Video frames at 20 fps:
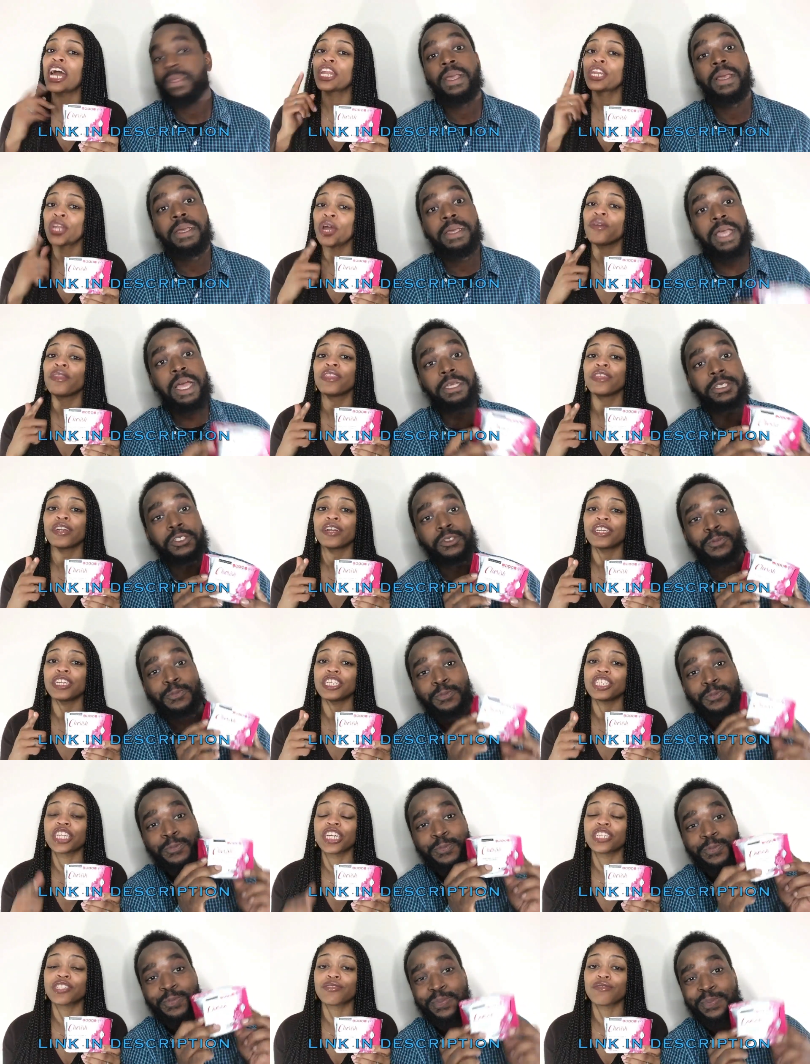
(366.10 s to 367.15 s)
Speaker 1: and I know yes. that they're
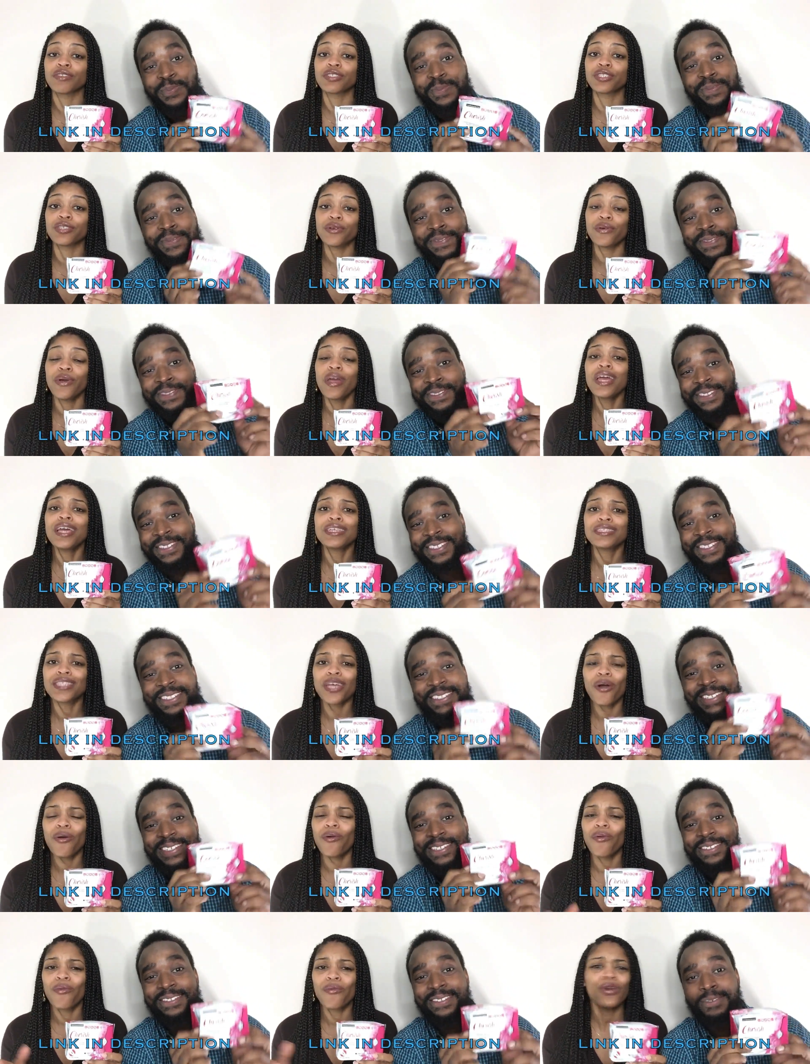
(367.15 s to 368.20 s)
going to change yours too.
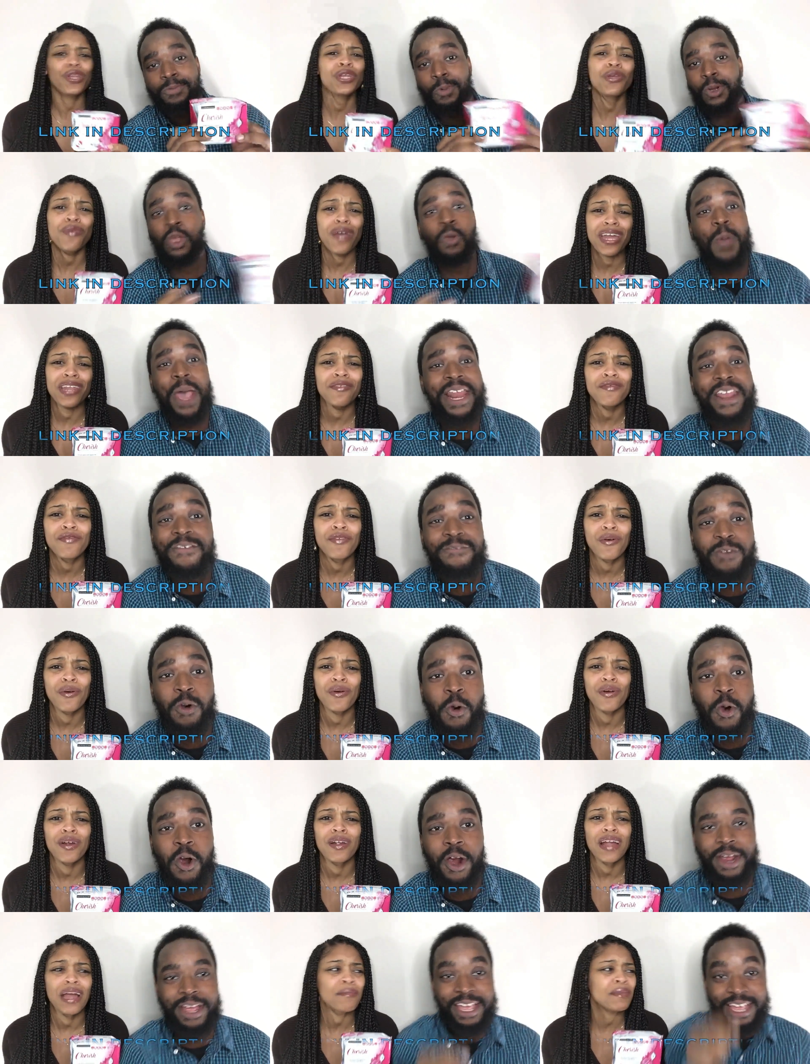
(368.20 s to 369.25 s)
So what are, what you, are you, waiting, waiting
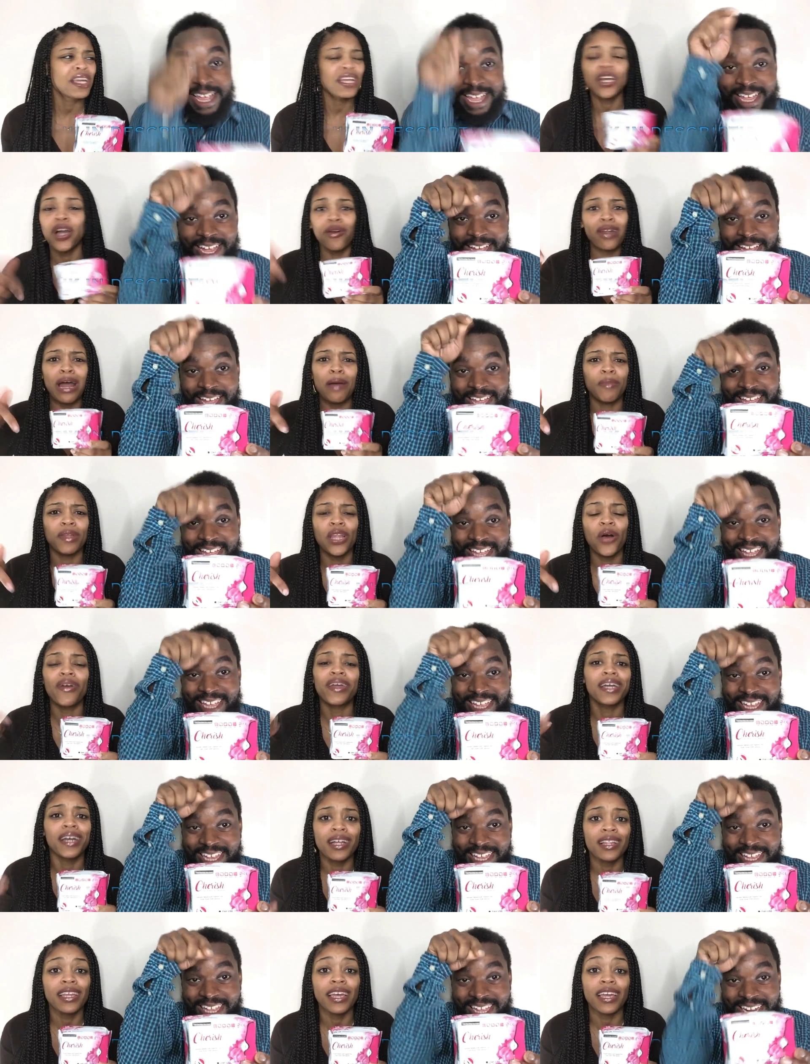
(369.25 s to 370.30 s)
for? for? I mean, go down below
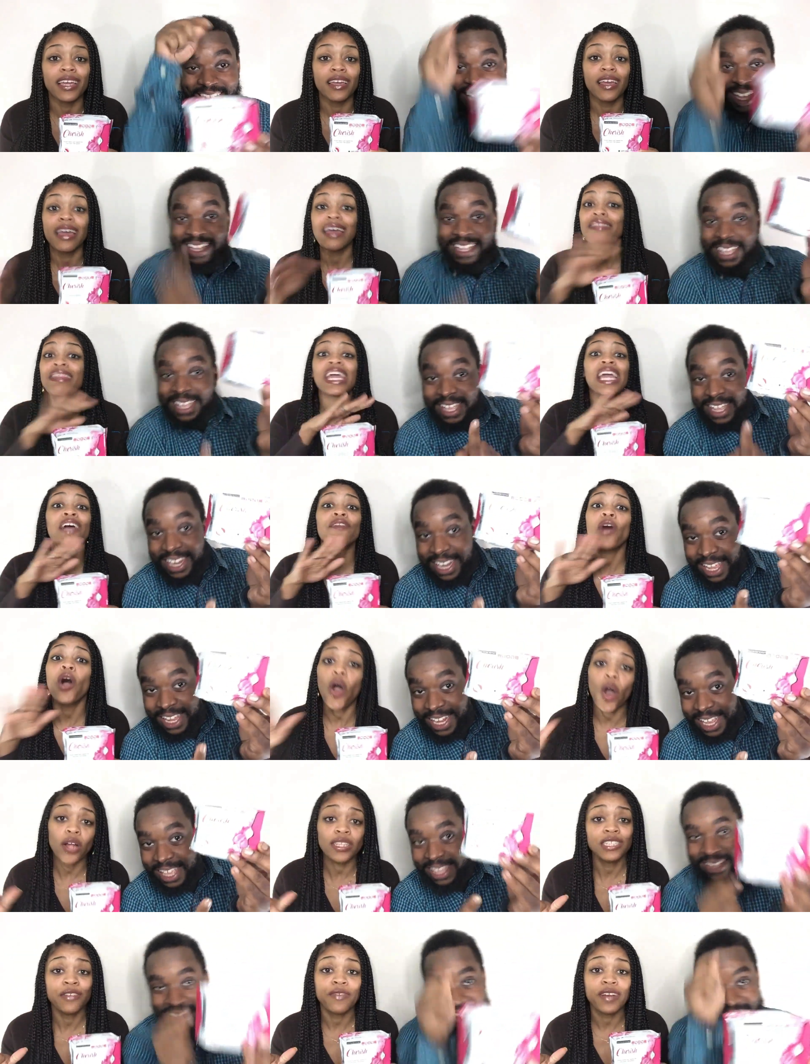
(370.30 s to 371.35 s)
and click. click they have click,
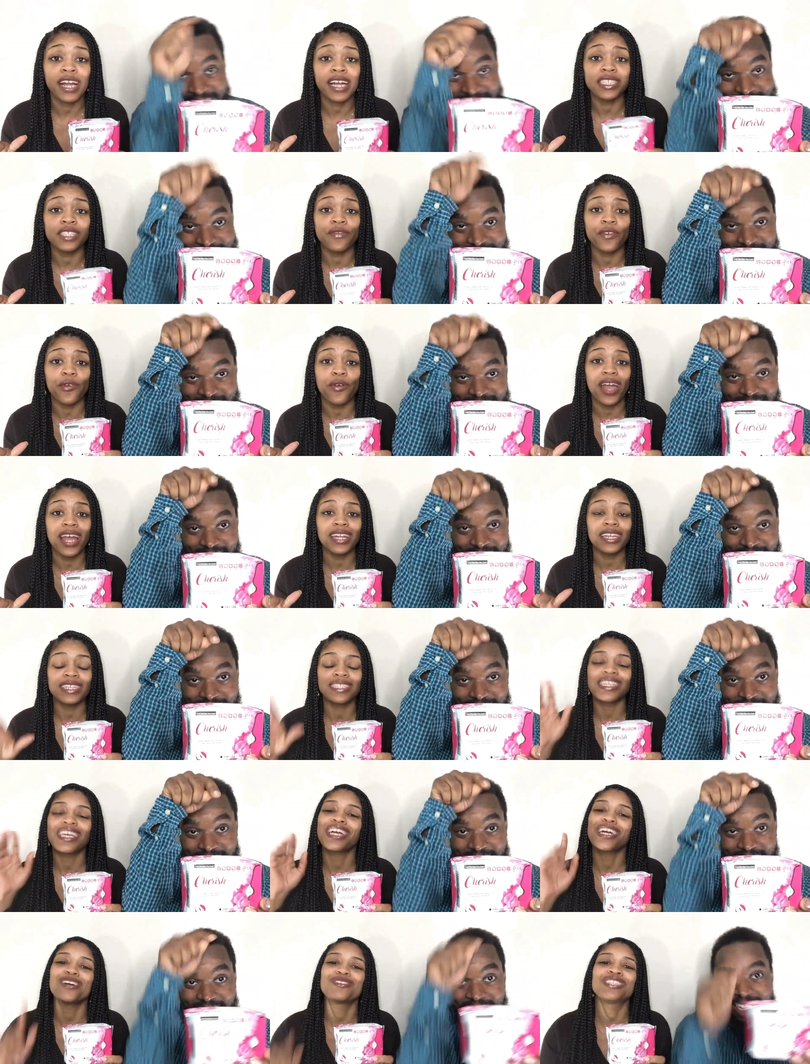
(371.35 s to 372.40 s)
all click. different kinds of varieties.
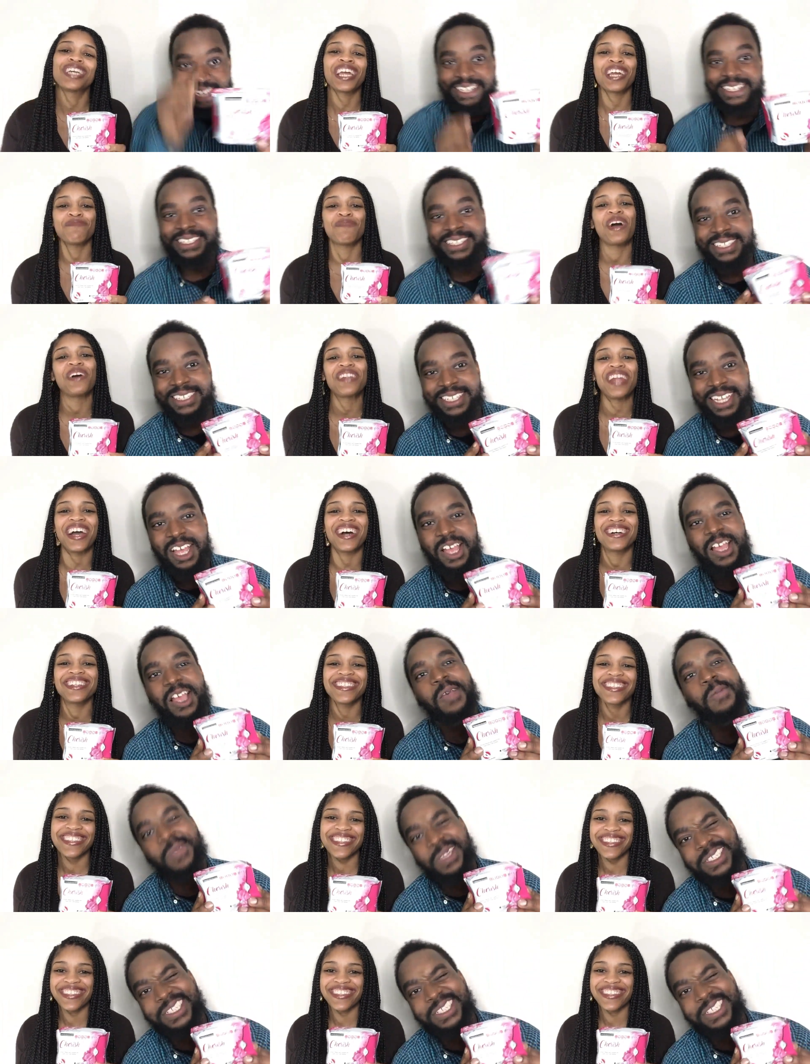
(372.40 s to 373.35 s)
go check them out now.